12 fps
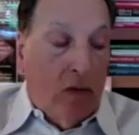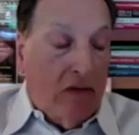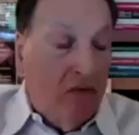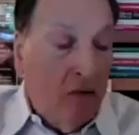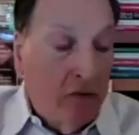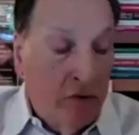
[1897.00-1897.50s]
of
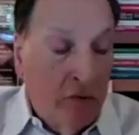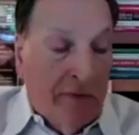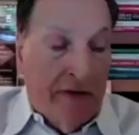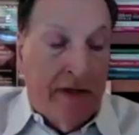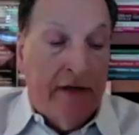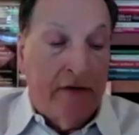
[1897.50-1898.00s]
all the new
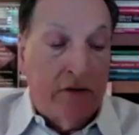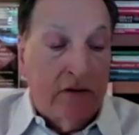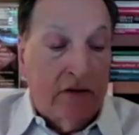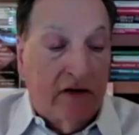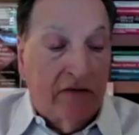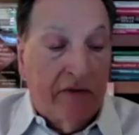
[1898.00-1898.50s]
medications
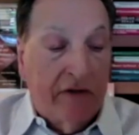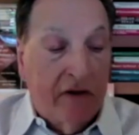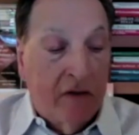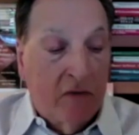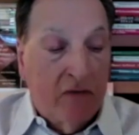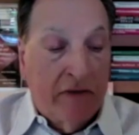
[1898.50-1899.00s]
that have
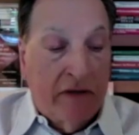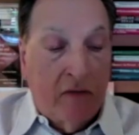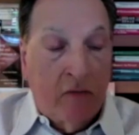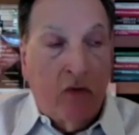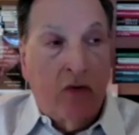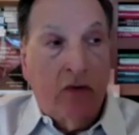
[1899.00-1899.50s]
become
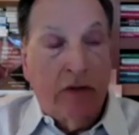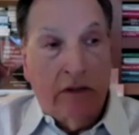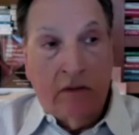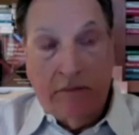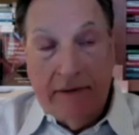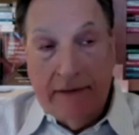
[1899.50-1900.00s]
available in
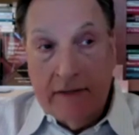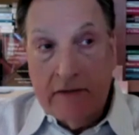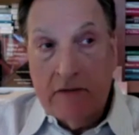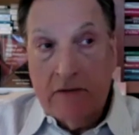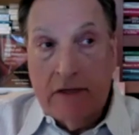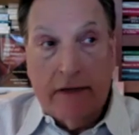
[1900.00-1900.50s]
the
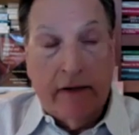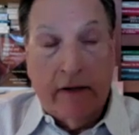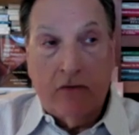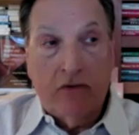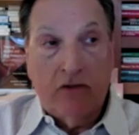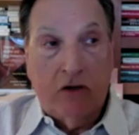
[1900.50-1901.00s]
past decade
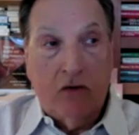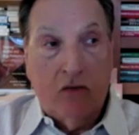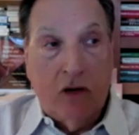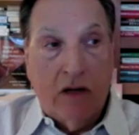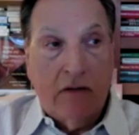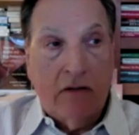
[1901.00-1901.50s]
or so,
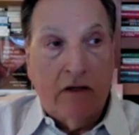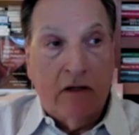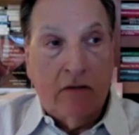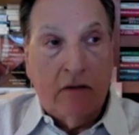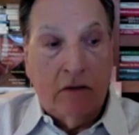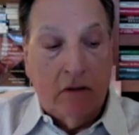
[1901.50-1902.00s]
I think
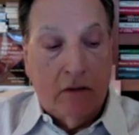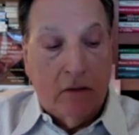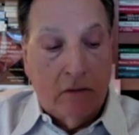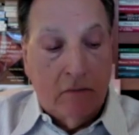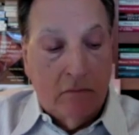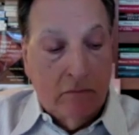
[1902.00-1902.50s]
the
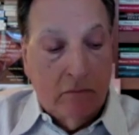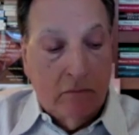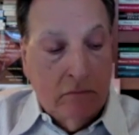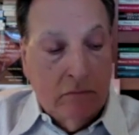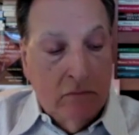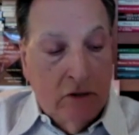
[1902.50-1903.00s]

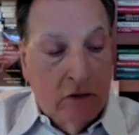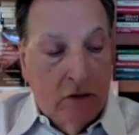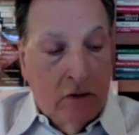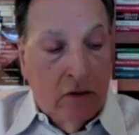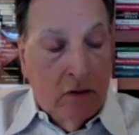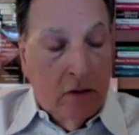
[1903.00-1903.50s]

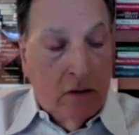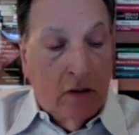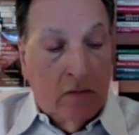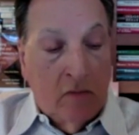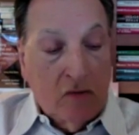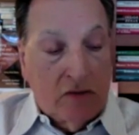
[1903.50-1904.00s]

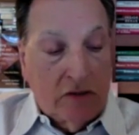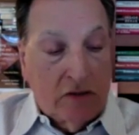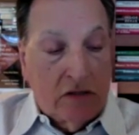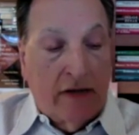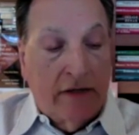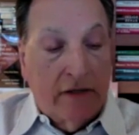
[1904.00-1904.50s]
most
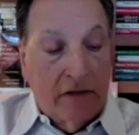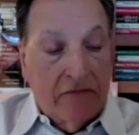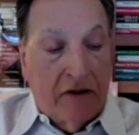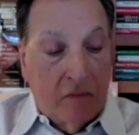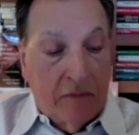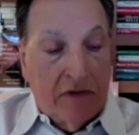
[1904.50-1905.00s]
exciting
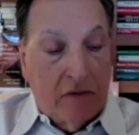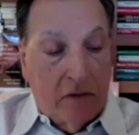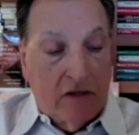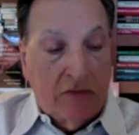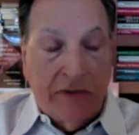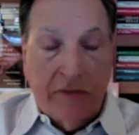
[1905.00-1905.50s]
development has
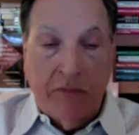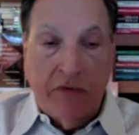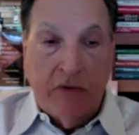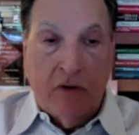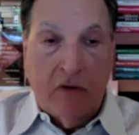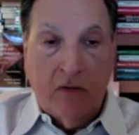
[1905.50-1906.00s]
been
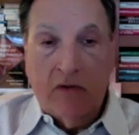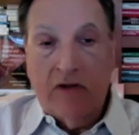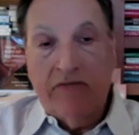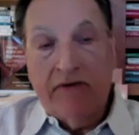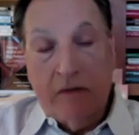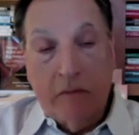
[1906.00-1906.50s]
the
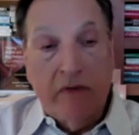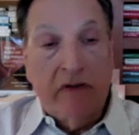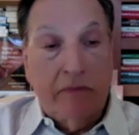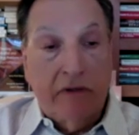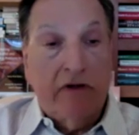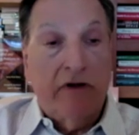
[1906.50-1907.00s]

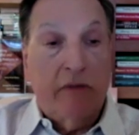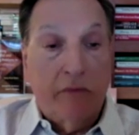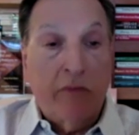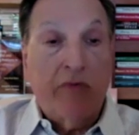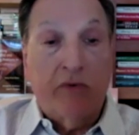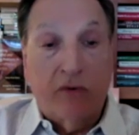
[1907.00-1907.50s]
availability of
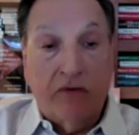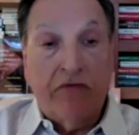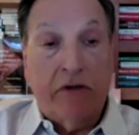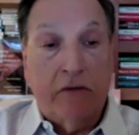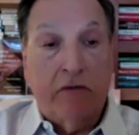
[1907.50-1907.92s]
buprenorphine,